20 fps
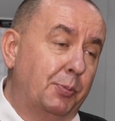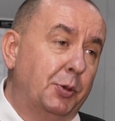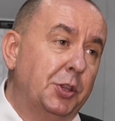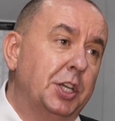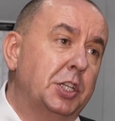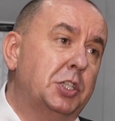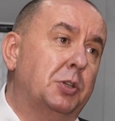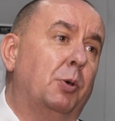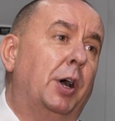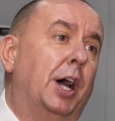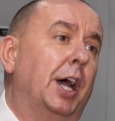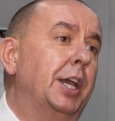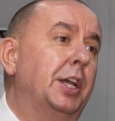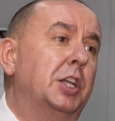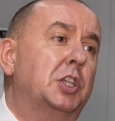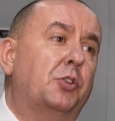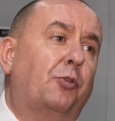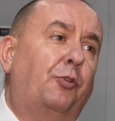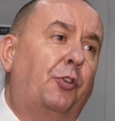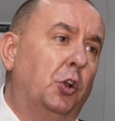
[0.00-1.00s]
But this way,
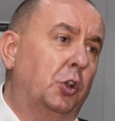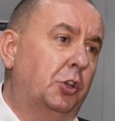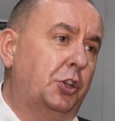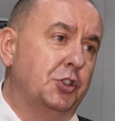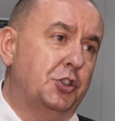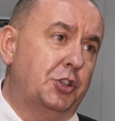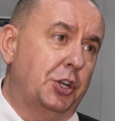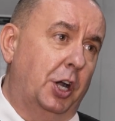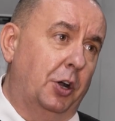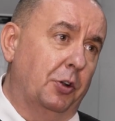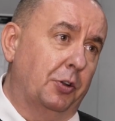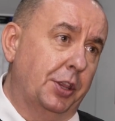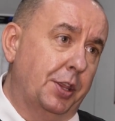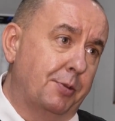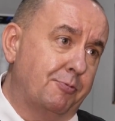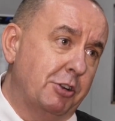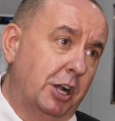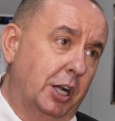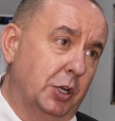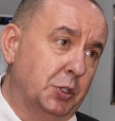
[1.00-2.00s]
it's full control of the
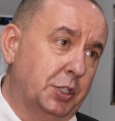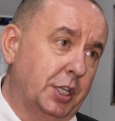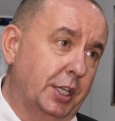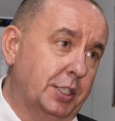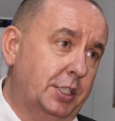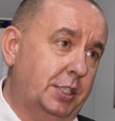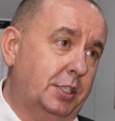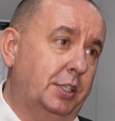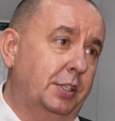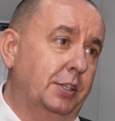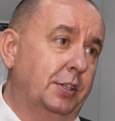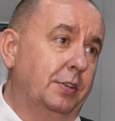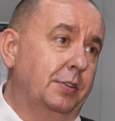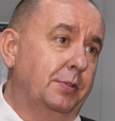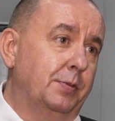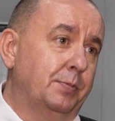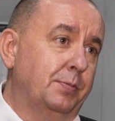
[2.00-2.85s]
process. Now,